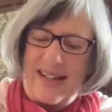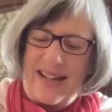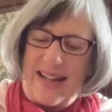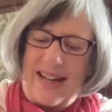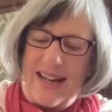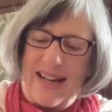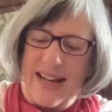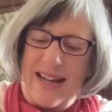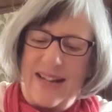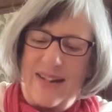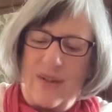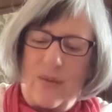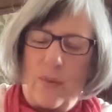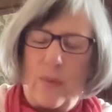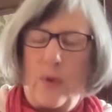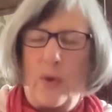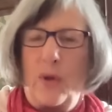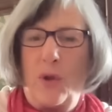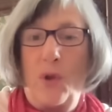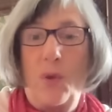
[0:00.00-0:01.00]
and
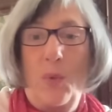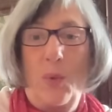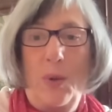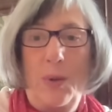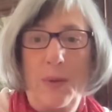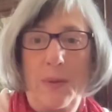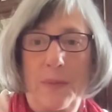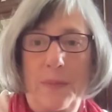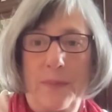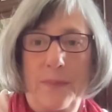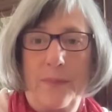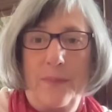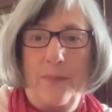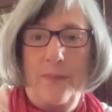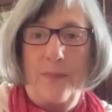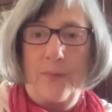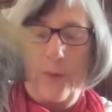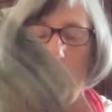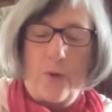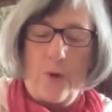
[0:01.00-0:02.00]
Renewal,
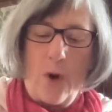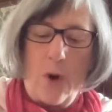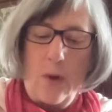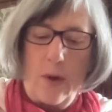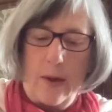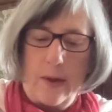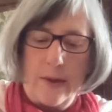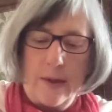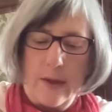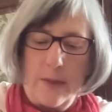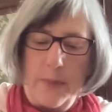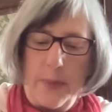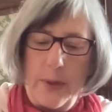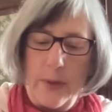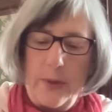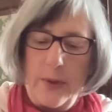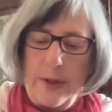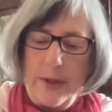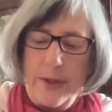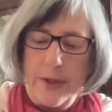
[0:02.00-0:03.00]
Frog
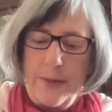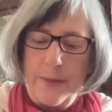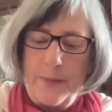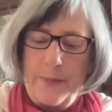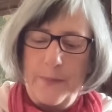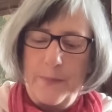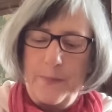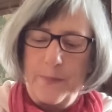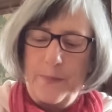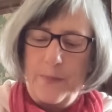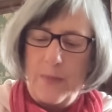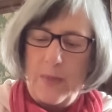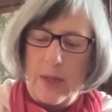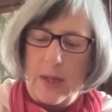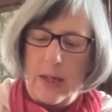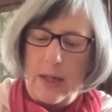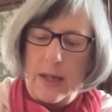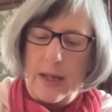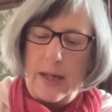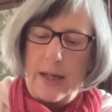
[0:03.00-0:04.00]
Spirit,
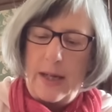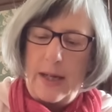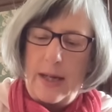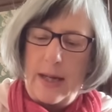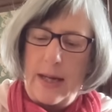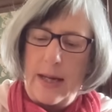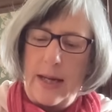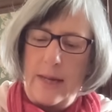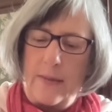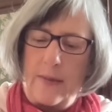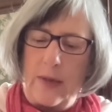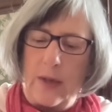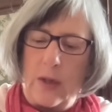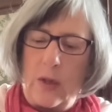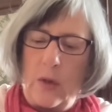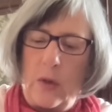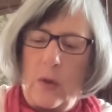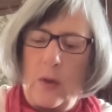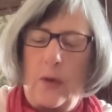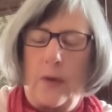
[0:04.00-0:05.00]
and the
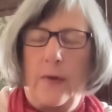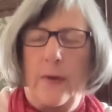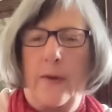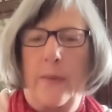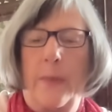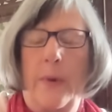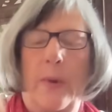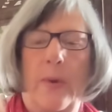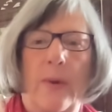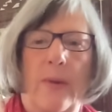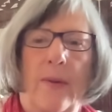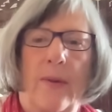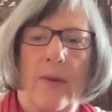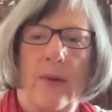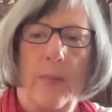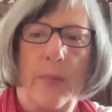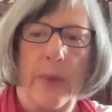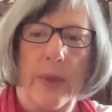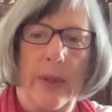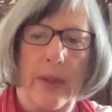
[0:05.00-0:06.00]
Earth Spirit
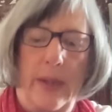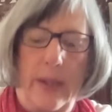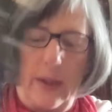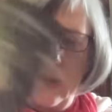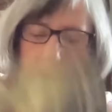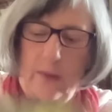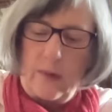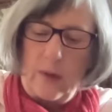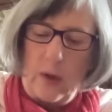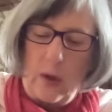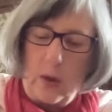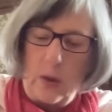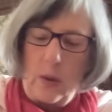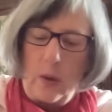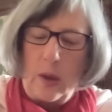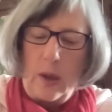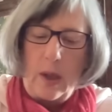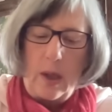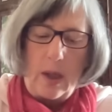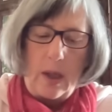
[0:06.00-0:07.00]
Stability. So
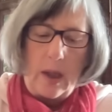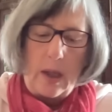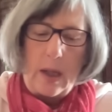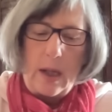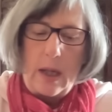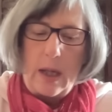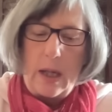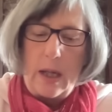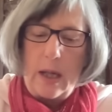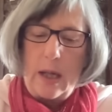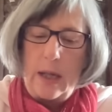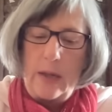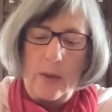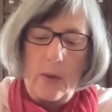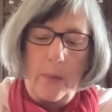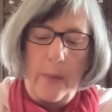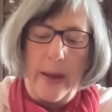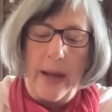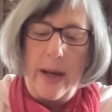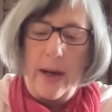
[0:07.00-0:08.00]
uh,
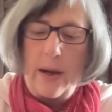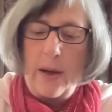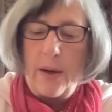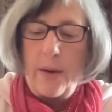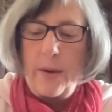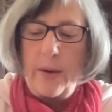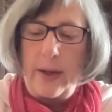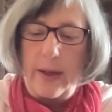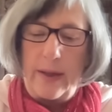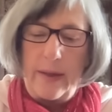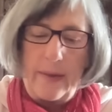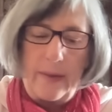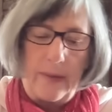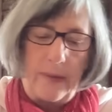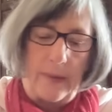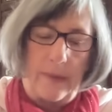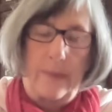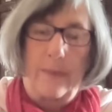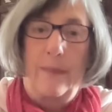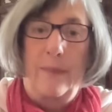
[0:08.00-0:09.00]
your power
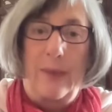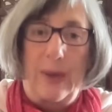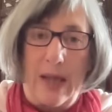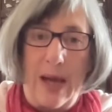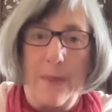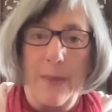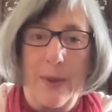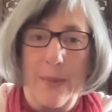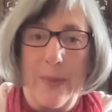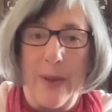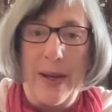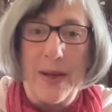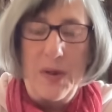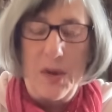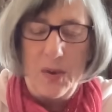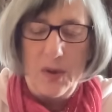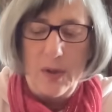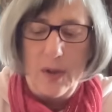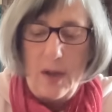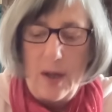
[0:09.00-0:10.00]
is coming back
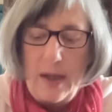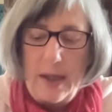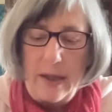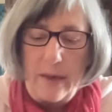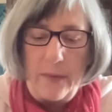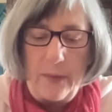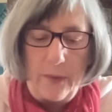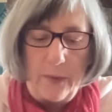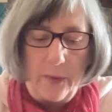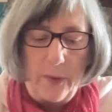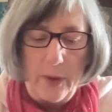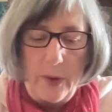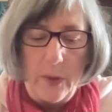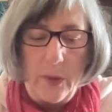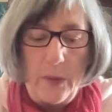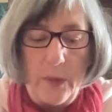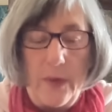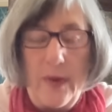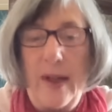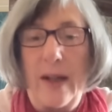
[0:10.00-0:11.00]
online if you felt
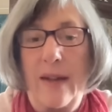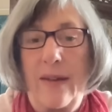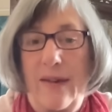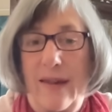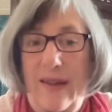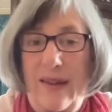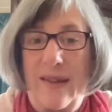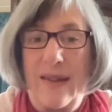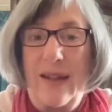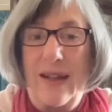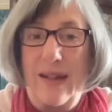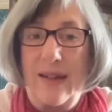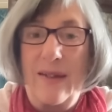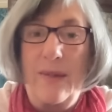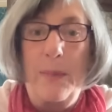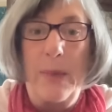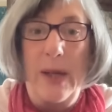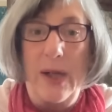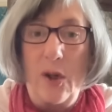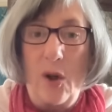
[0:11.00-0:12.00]
that it that has
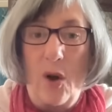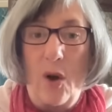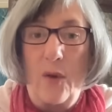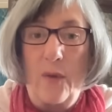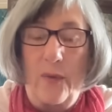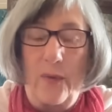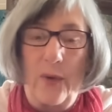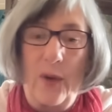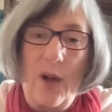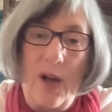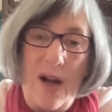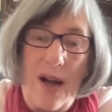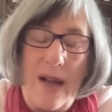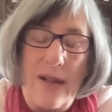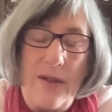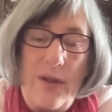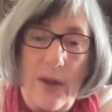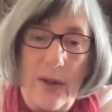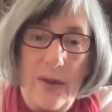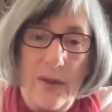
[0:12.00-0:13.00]
been
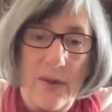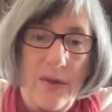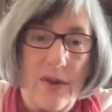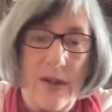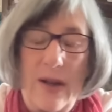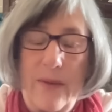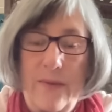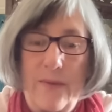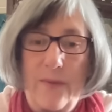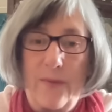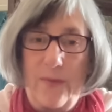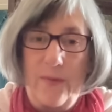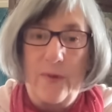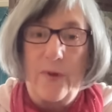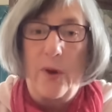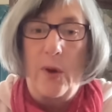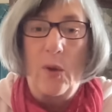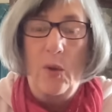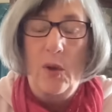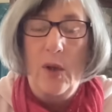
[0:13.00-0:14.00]
offline, you know, just haven't
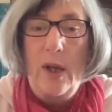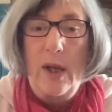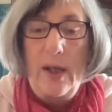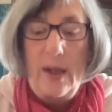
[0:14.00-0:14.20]
felt